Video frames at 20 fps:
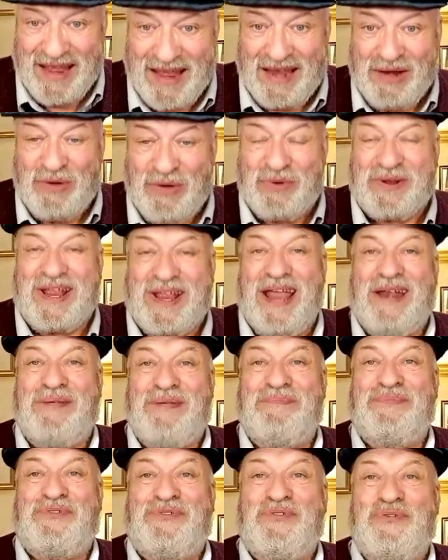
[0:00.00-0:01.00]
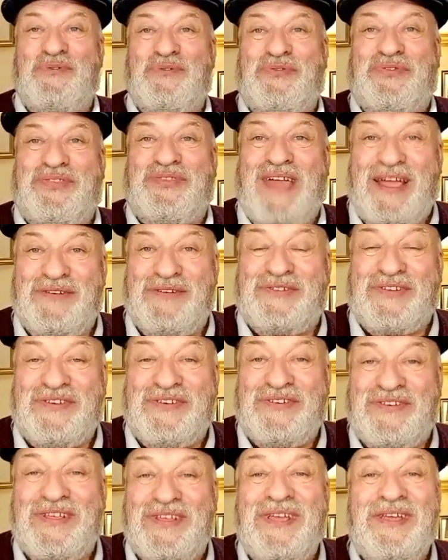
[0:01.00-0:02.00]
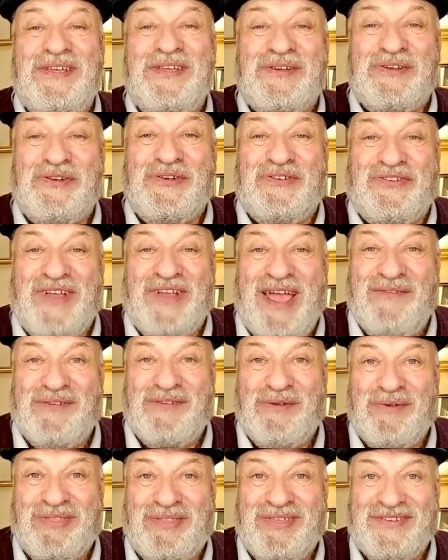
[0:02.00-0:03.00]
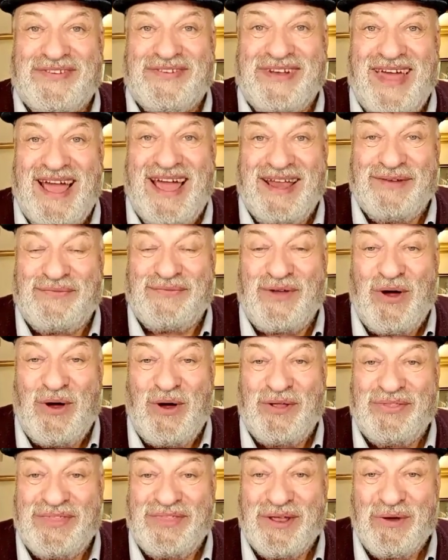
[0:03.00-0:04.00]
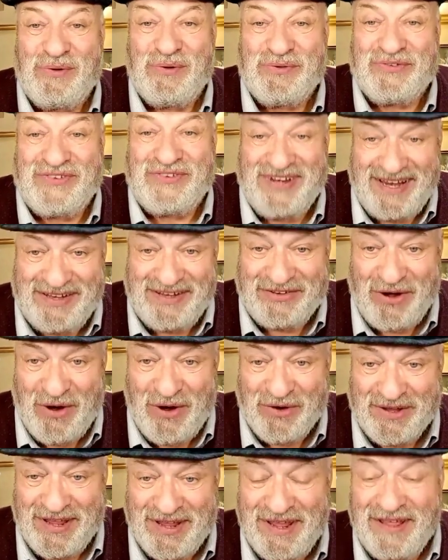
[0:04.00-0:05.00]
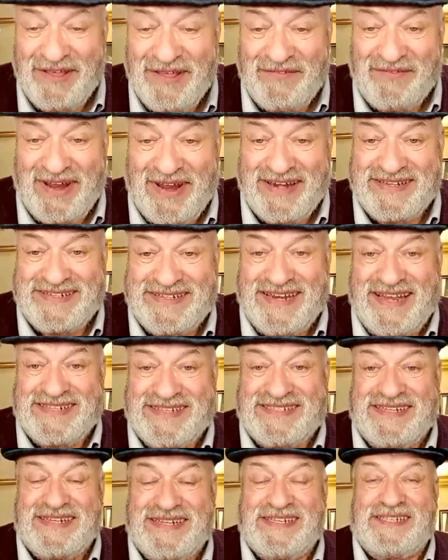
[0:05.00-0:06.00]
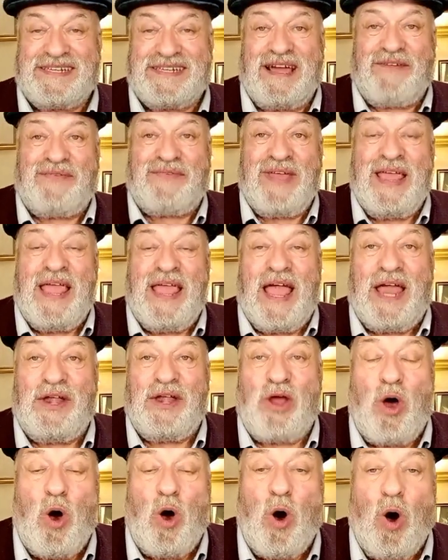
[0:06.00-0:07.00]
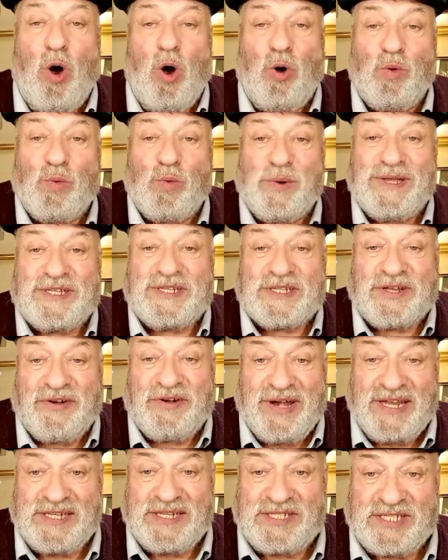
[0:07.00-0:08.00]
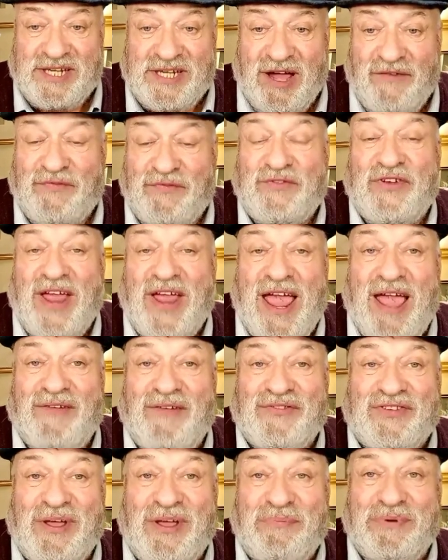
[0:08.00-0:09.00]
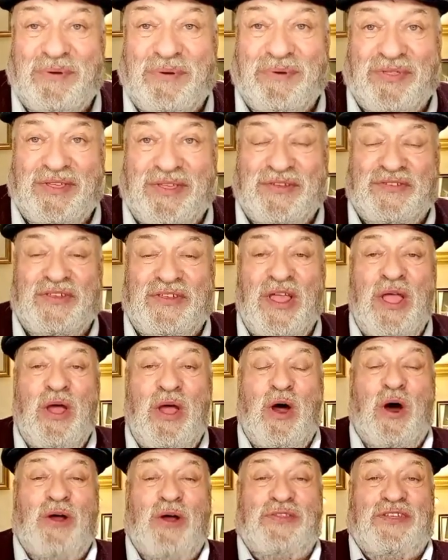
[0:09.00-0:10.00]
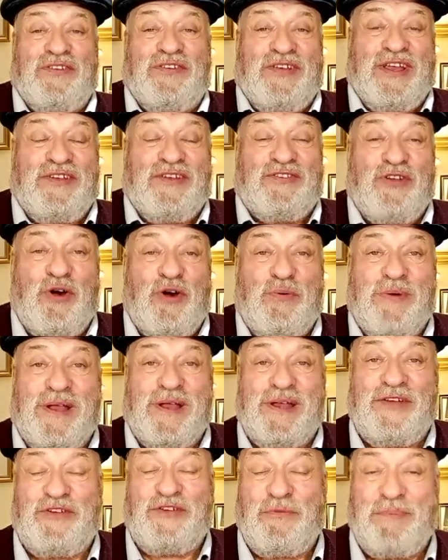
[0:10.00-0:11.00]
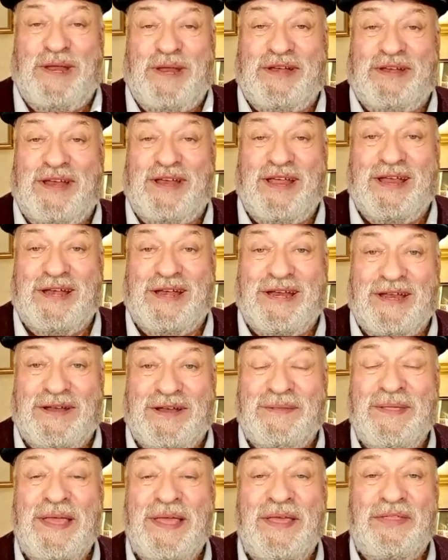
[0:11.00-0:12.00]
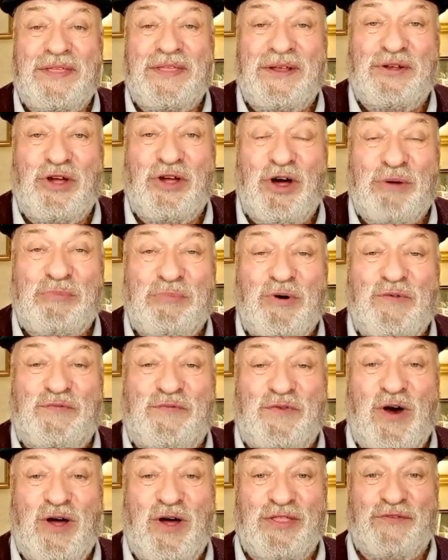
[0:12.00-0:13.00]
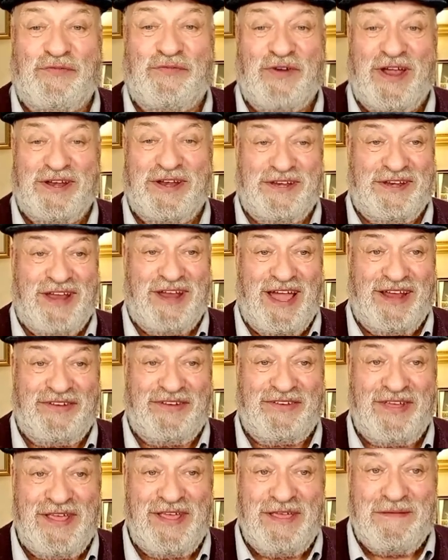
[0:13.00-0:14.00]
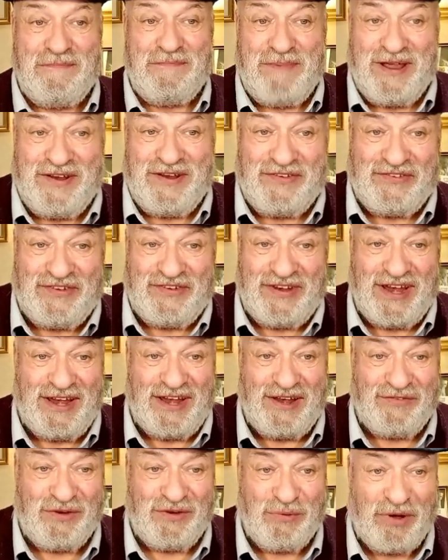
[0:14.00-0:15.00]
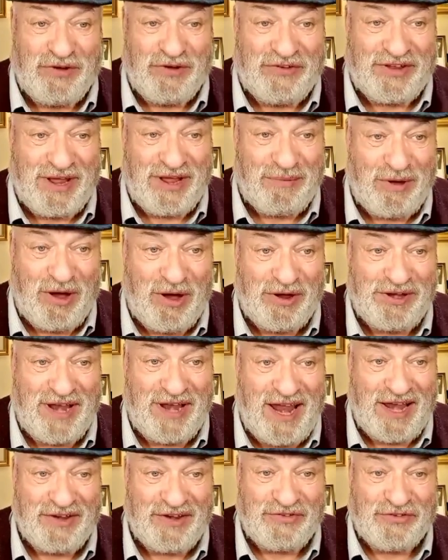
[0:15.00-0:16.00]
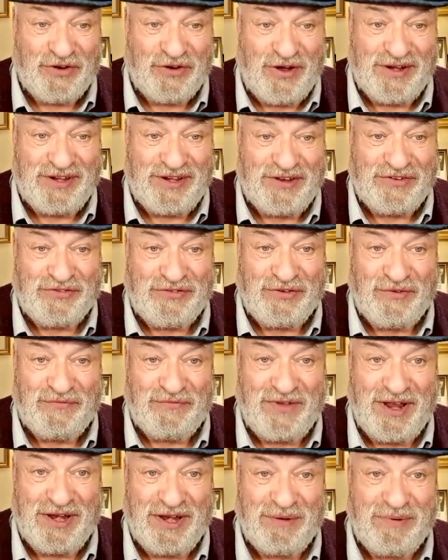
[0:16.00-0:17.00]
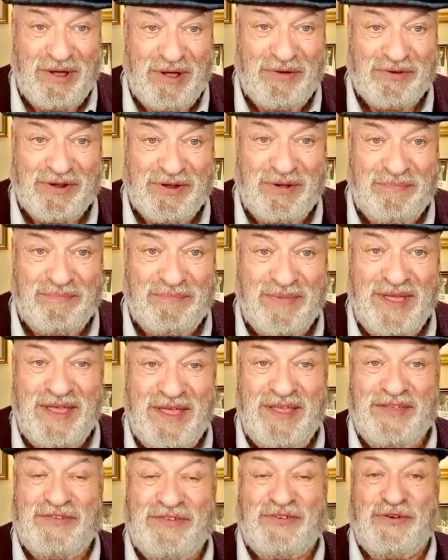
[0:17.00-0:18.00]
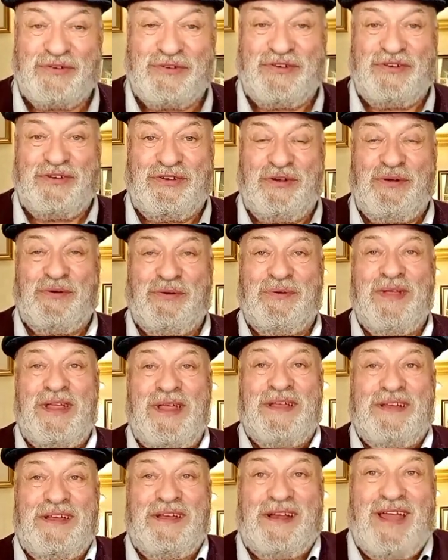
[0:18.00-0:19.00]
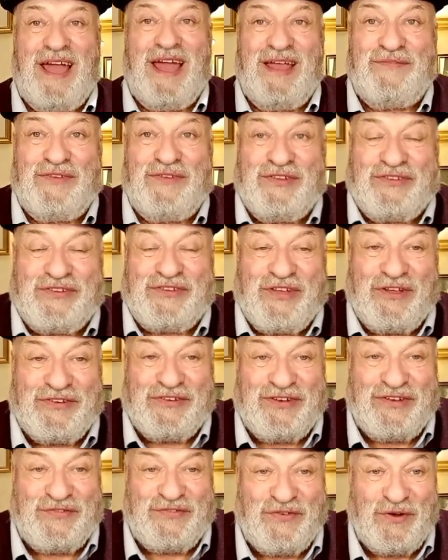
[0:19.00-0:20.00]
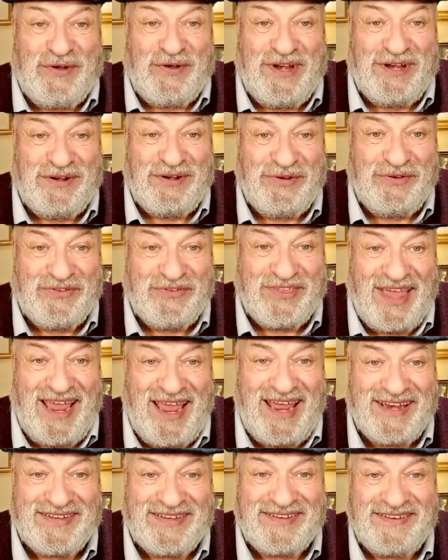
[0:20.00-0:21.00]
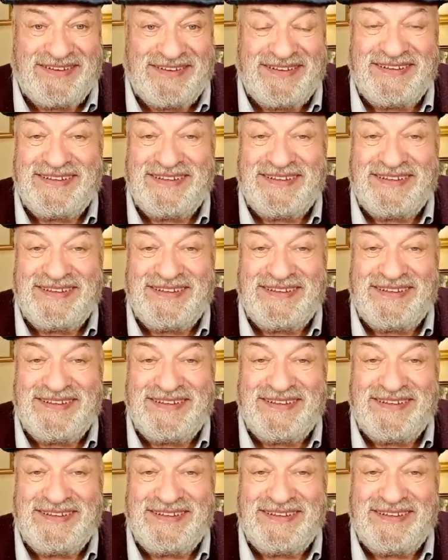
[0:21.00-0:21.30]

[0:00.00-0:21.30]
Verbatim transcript: Hello, Callum2000. Good to have you with us live on the old TikTok. Fantastic stuff. And always great stuff to have somebody with us on the TikTok. We're a little bit earlier than normal for the Friday night. But uh, if you want to come on and join us, you're very welcome. So to do. You're live on Scottish Fun. And Who's that?